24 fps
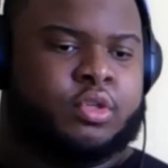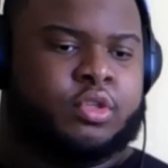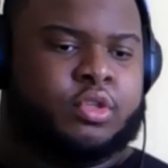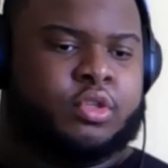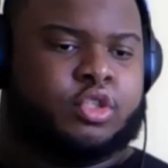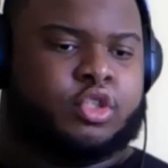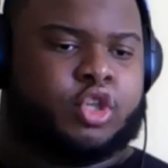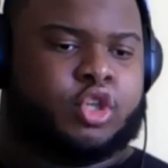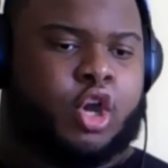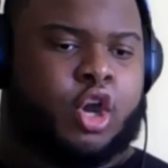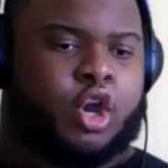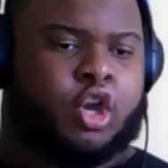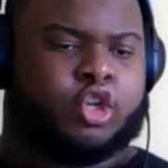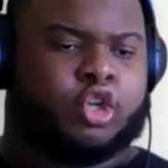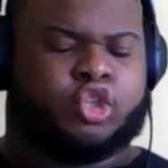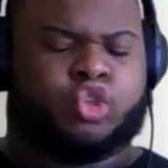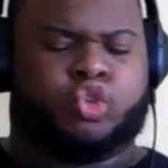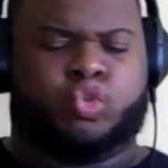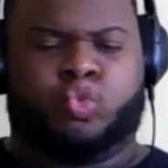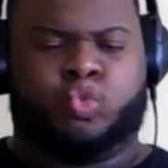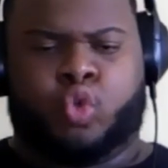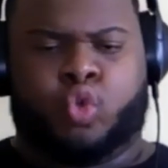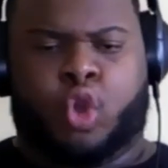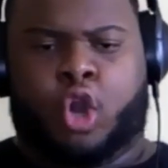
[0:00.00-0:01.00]
talk
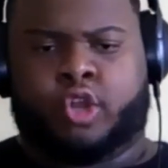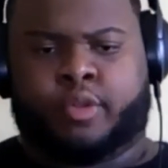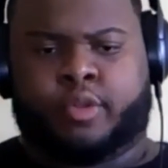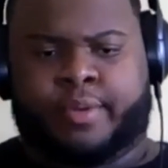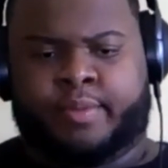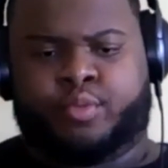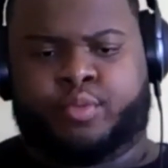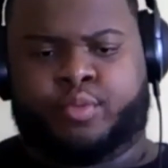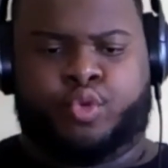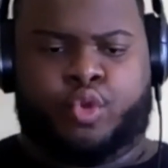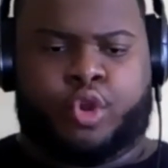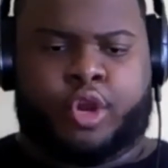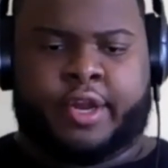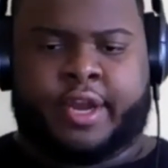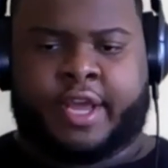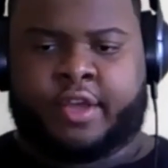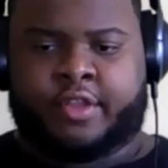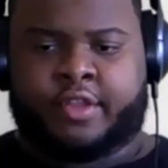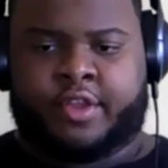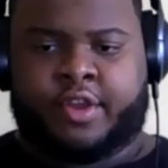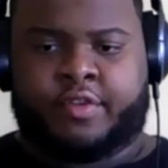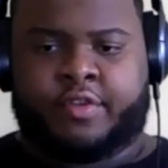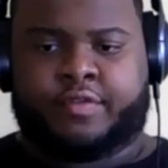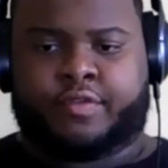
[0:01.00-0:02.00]
to all the people who are down
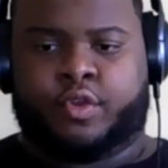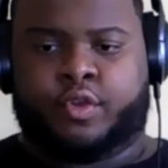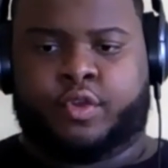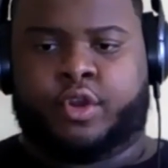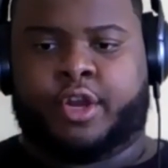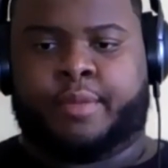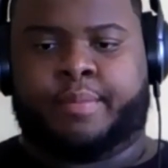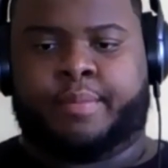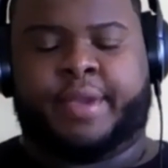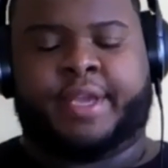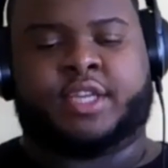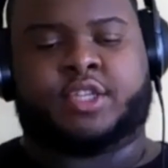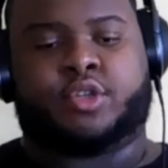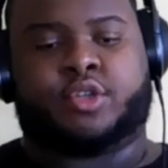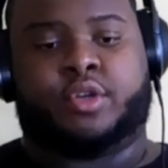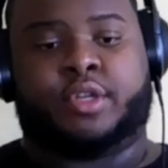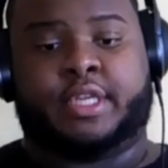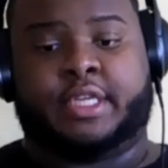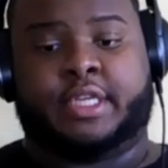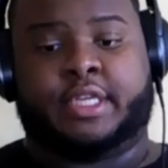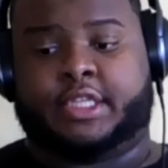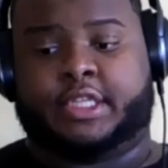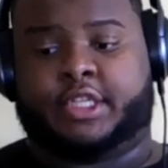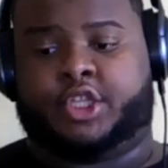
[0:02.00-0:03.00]
there in Florida and make sure
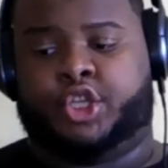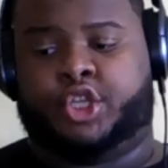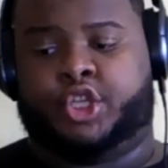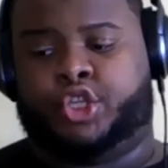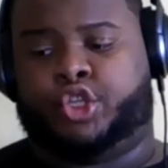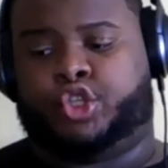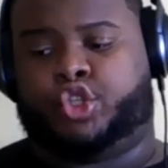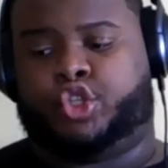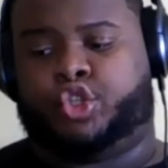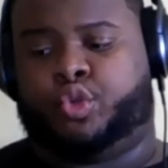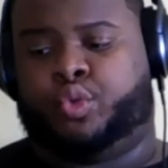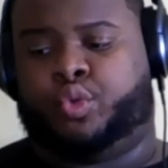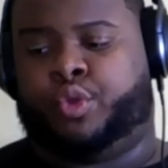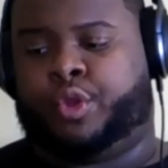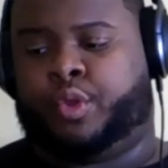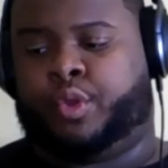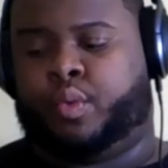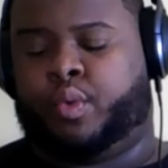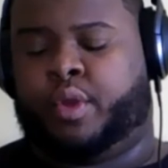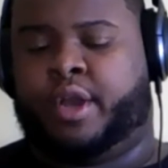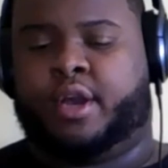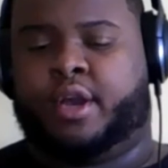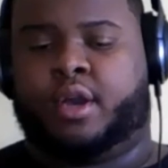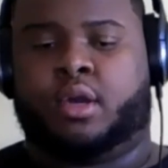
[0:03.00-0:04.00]
that she's doing
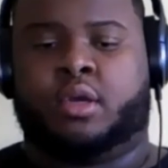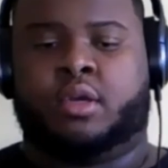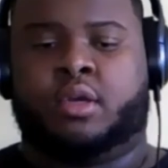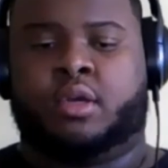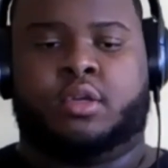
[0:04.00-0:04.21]
well,